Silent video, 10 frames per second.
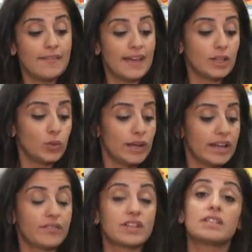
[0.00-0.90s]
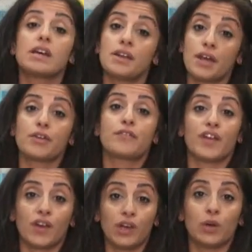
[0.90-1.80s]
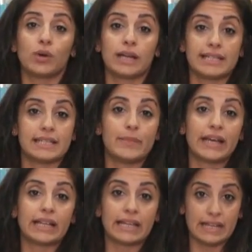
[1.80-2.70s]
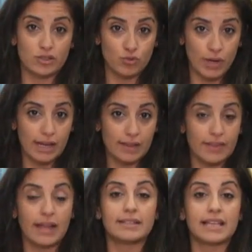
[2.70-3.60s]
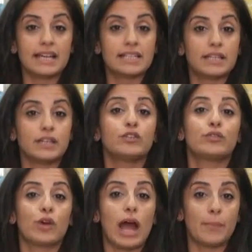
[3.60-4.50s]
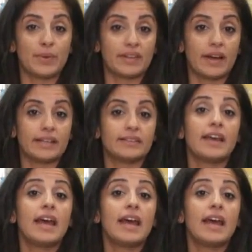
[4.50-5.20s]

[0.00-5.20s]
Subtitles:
That will give us another very low glycemic index drink that is excellent for appetite